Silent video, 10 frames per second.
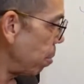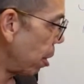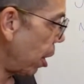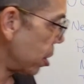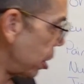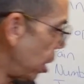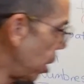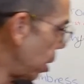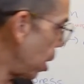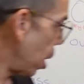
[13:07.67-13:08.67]
because
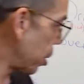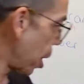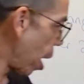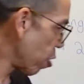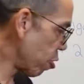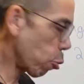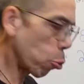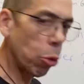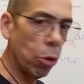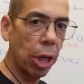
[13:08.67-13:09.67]
it attacks
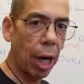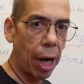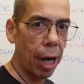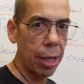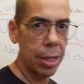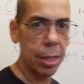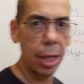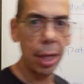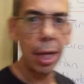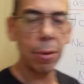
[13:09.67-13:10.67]
the root
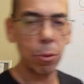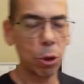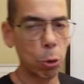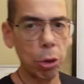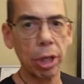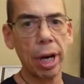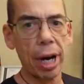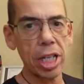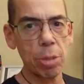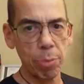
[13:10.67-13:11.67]
cause, the root
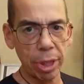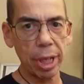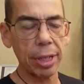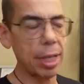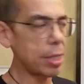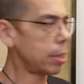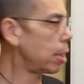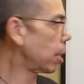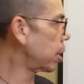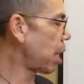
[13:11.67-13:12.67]
cause being the
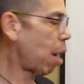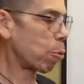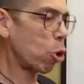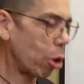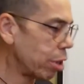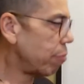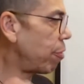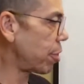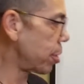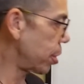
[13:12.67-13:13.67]
cannabinoid
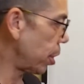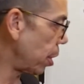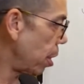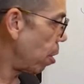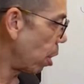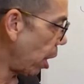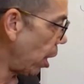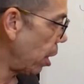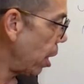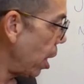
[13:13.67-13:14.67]
deficiency,
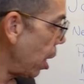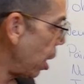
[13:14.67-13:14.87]
okay?